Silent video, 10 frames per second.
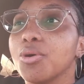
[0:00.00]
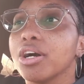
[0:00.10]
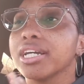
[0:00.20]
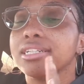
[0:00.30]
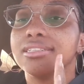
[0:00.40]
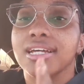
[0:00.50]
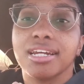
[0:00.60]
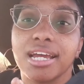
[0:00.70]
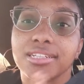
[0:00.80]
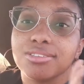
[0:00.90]
none of that
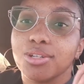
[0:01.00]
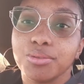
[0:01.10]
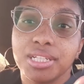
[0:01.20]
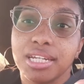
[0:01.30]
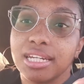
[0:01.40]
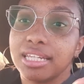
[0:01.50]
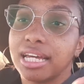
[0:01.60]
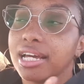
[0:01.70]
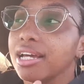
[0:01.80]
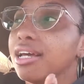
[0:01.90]
don't need any of that
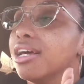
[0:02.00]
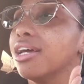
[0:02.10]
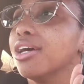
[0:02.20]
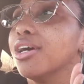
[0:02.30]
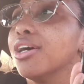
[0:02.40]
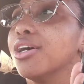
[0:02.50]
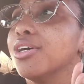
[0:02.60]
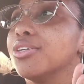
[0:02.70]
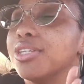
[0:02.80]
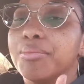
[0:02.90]
so let me go
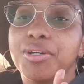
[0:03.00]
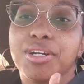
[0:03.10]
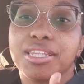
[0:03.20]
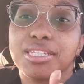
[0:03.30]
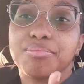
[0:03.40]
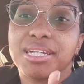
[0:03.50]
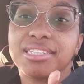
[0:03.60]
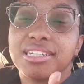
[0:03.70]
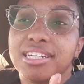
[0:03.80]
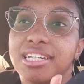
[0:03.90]
get this medicine and i'll
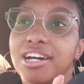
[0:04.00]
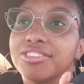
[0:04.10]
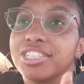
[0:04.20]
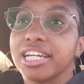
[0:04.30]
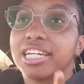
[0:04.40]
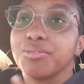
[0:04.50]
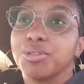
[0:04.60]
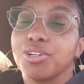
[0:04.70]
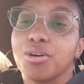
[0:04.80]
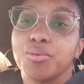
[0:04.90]
check in with y'all when we
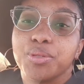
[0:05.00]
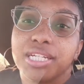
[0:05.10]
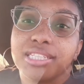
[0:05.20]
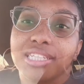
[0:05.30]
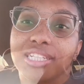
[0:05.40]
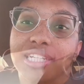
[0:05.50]
get to the clinic